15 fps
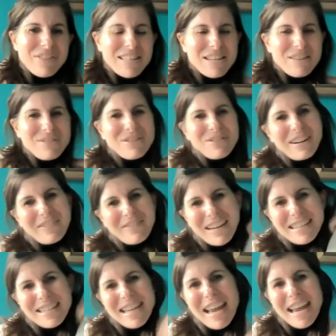see you during
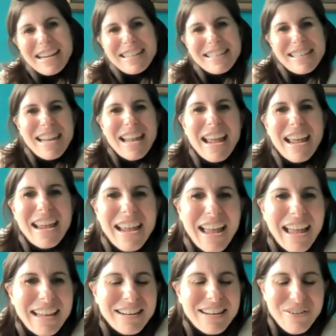my day today
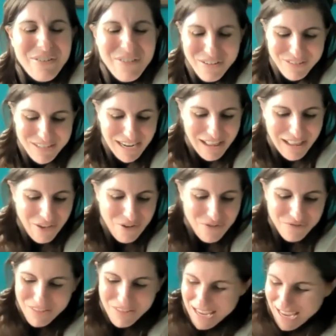at Ohev
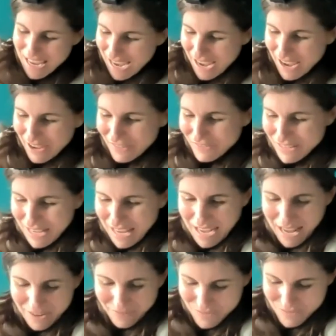Shalom. And
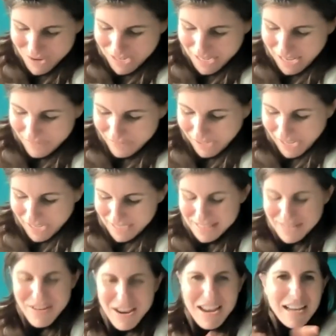everybody have a Chag
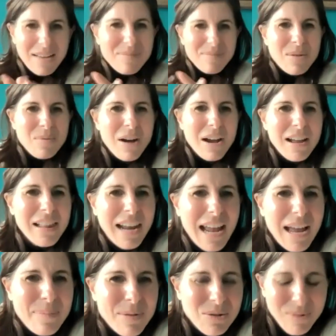Sameach, and meanwhile, and a
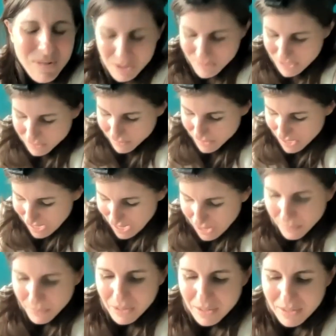happy 2023. And
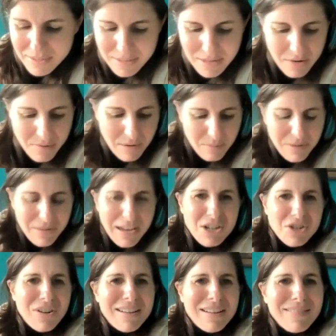now we're continuing with
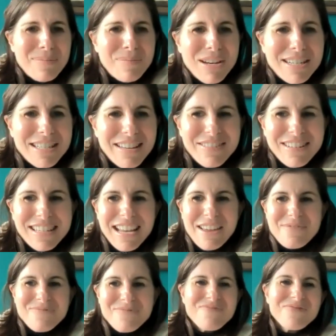Ashrei on page
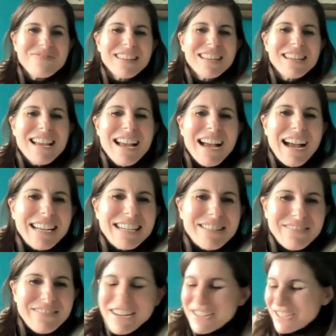78.
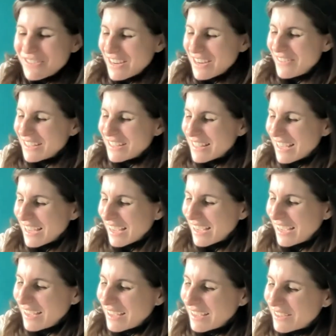Ashrei Yoshvei
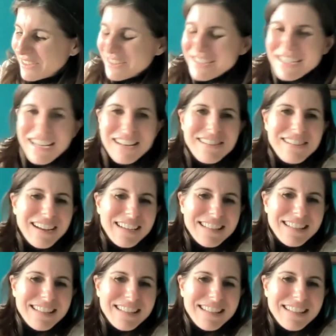Beitecha, Od Yaluch